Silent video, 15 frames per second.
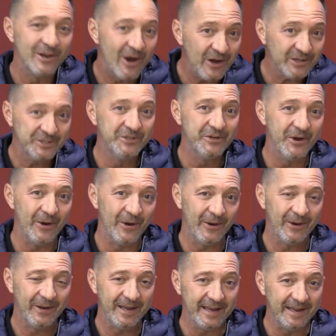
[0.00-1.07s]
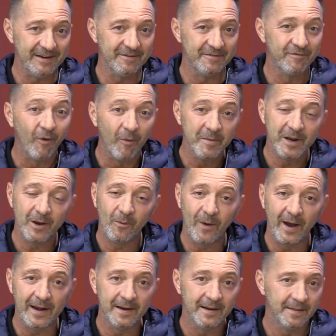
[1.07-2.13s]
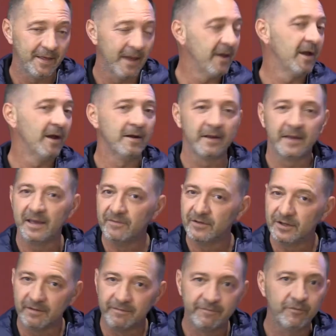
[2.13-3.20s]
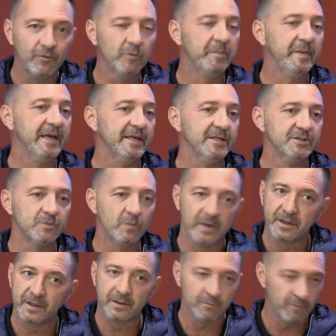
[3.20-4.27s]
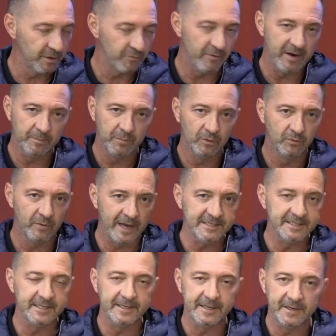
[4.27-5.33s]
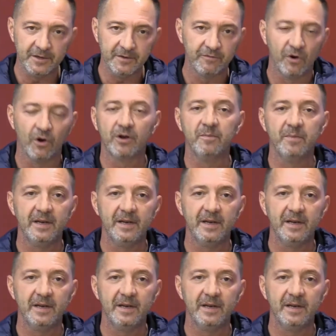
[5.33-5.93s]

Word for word: last year in Formula One. They're going to give it the full beans with, with Red Bull Racing, and you've got to